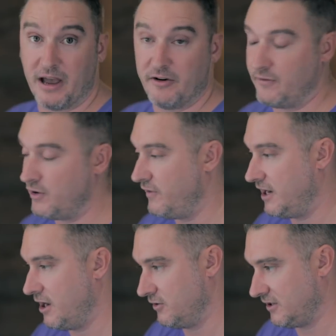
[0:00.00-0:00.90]
on my review
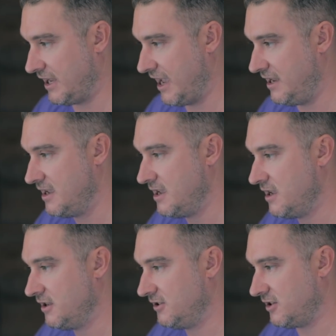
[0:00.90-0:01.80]
videos, okay?
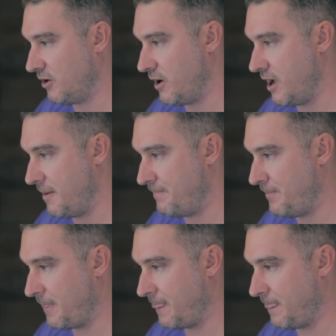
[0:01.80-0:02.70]

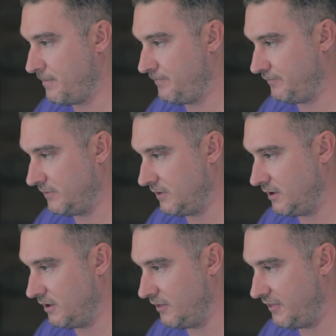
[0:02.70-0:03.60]
So
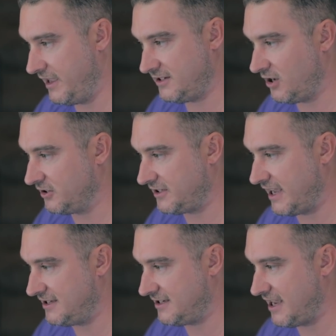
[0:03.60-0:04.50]
this all
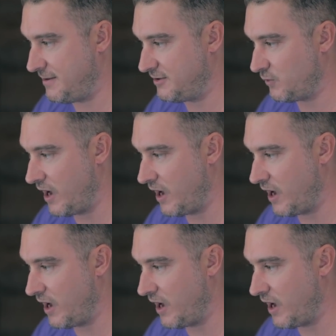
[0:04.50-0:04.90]
stays the same